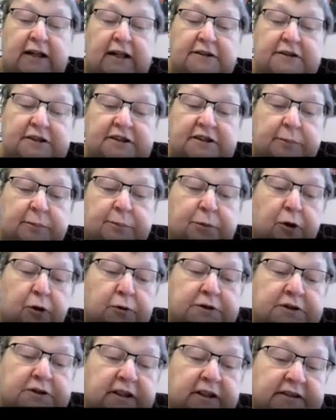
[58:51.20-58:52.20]

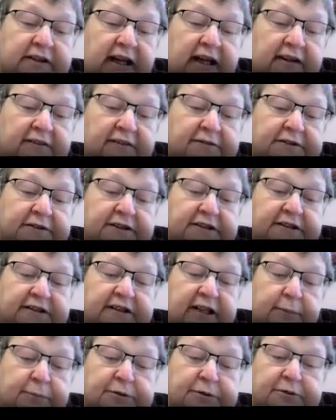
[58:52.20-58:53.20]
suppose that every
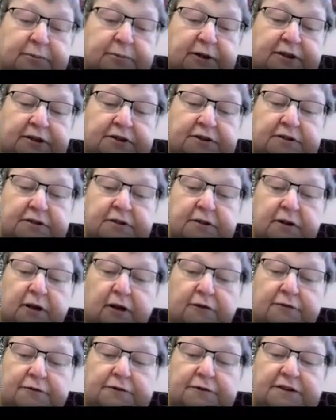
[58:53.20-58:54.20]
subspace
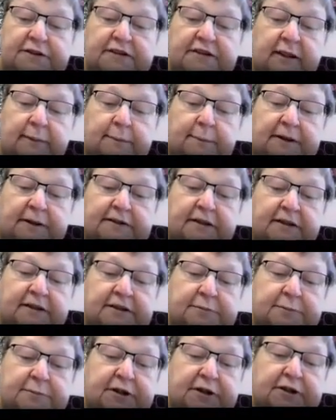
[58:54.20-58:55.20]
of some Banach
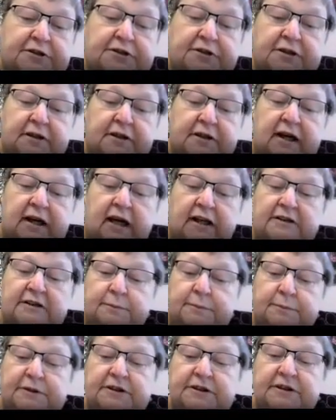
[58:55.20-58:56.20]
space
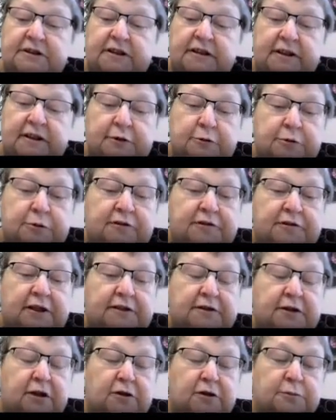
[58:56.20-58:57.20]
admits an
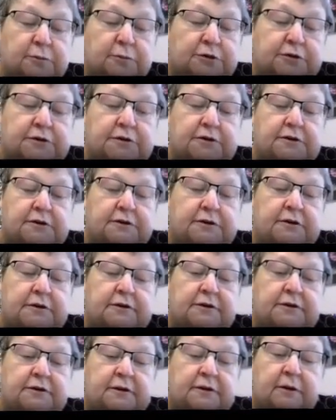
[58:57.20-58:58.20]
equivalent almost
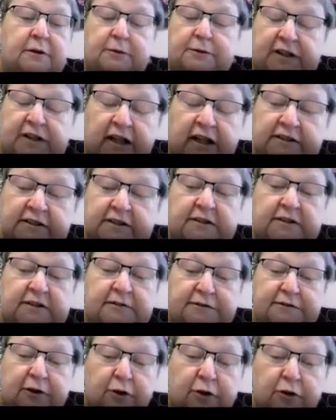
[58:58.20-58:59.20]
or
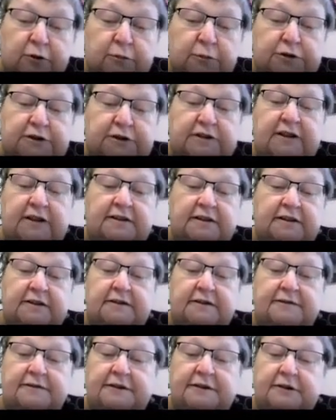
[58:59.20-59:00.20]
transitive or almost
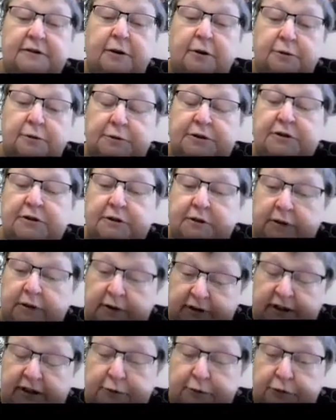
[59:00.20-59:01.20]
transitive renorming,
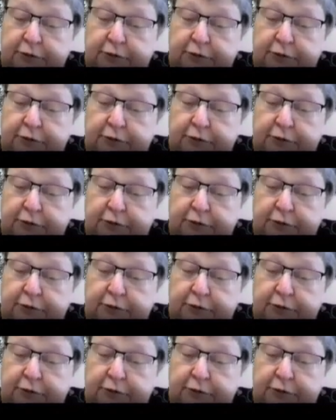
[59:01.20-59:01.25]
right? We